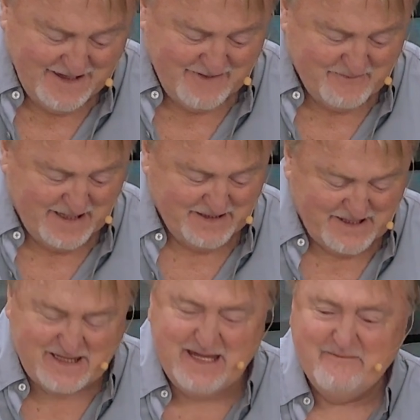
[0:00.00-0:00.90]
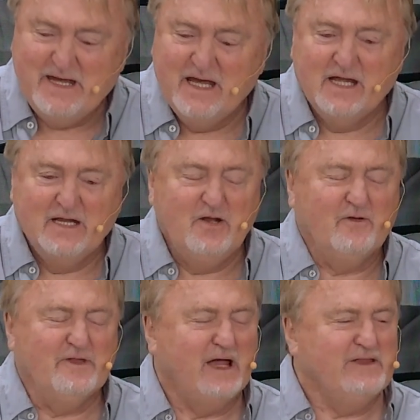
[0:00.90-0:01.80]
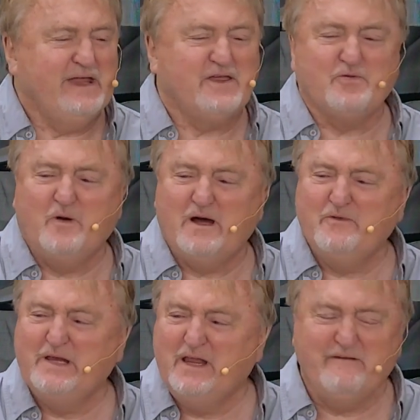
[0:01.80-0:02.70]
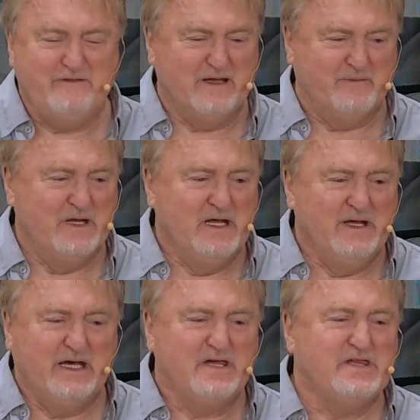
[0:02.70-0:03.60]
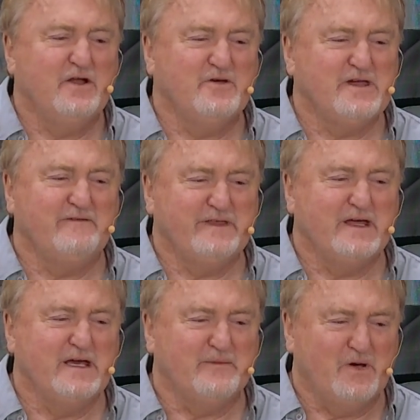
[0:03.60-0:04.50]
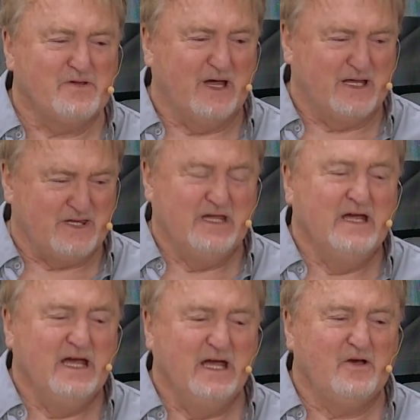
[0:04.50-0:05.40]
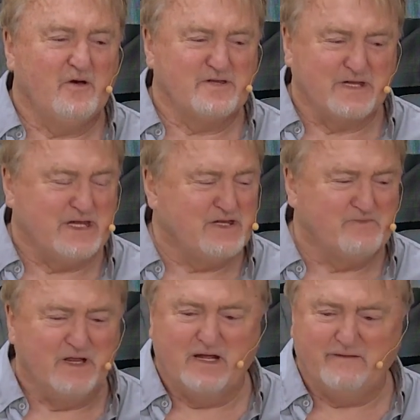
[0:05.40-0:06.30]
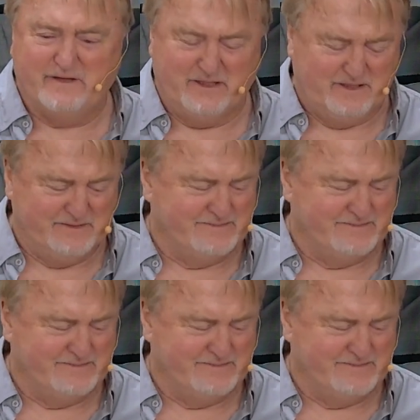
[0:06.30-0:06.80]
He might see me. No, that's why we love him, because he knows everything about us and calls us his beloved.